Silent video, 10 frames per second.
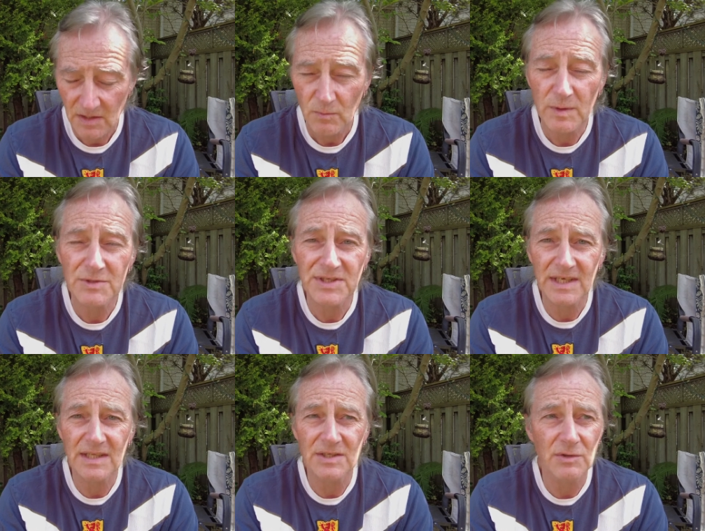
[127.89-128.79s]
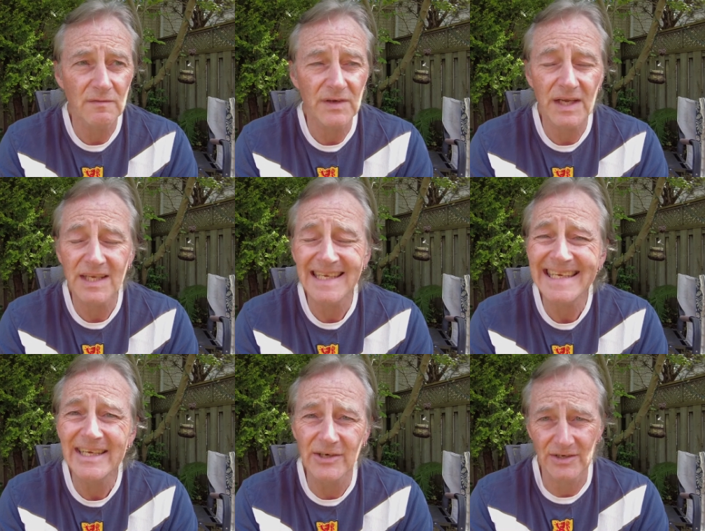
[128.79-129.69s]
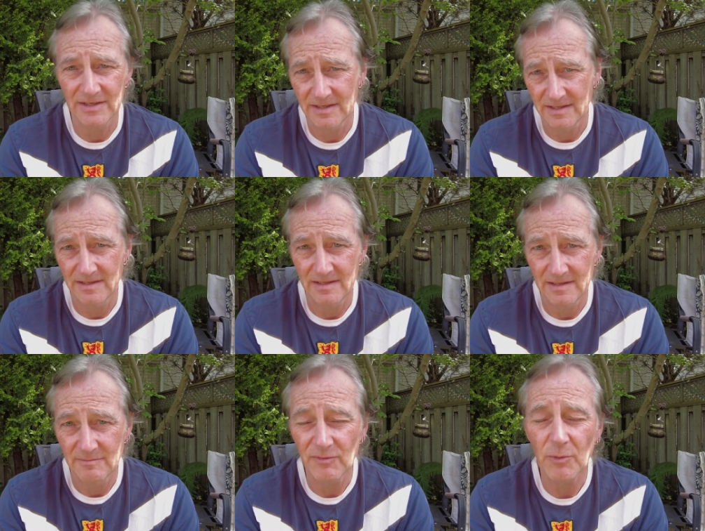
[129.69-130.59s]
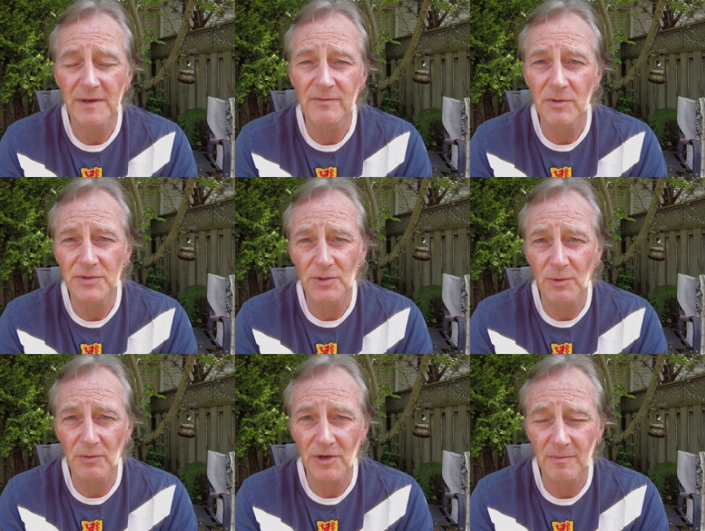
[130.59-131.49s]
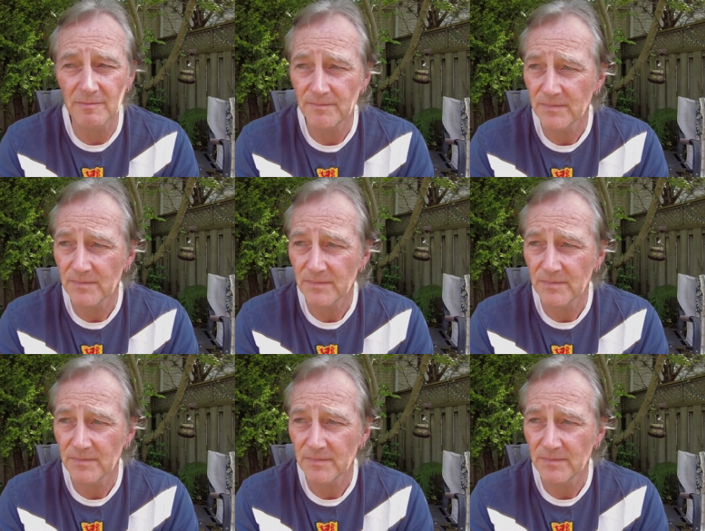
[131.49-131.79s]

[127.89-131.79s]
We were singing that song for a year before we even got to the World Cup.